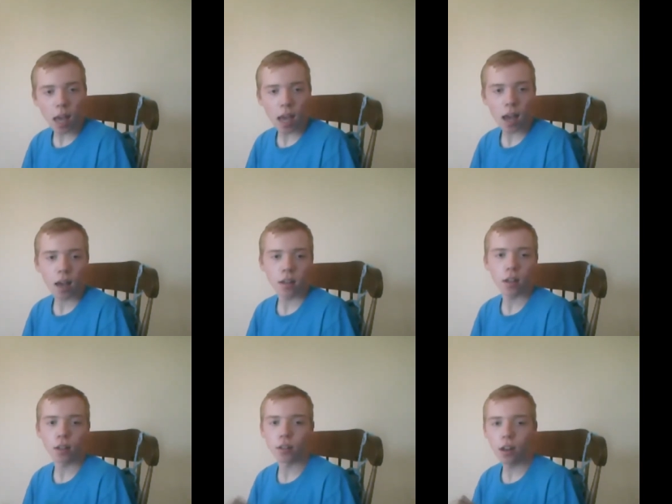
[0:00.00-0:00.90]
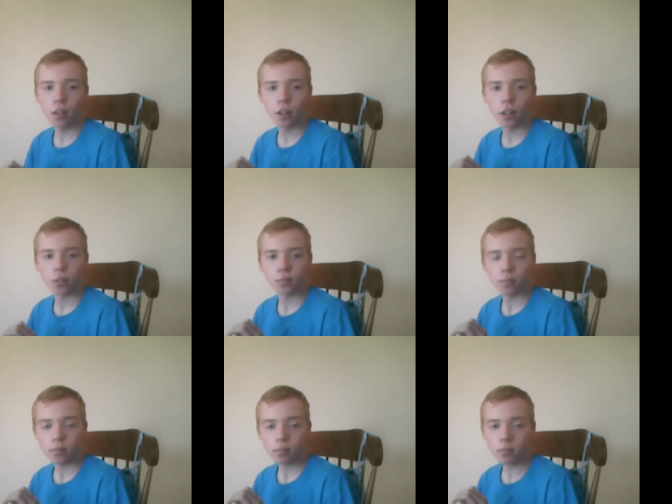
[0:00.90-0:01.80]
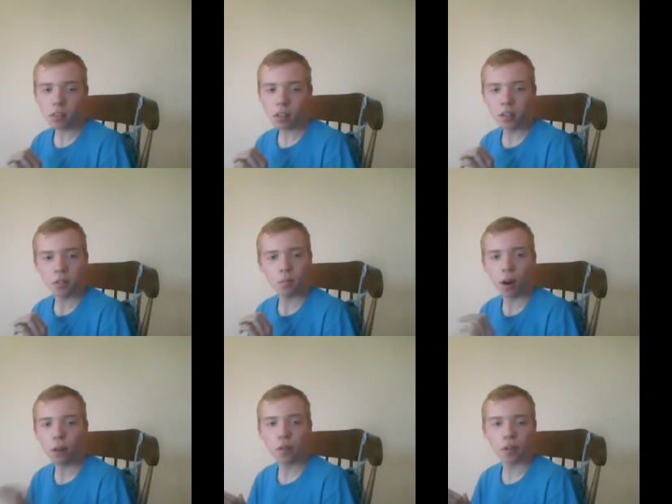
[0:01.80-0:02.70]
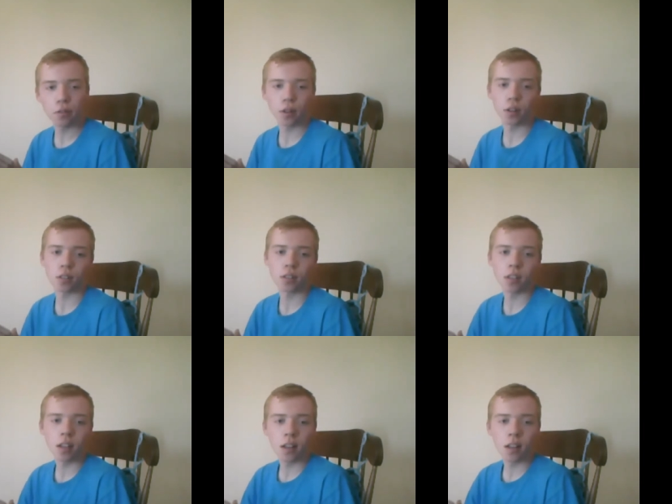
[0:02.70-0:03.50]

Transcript: And another just perfect verse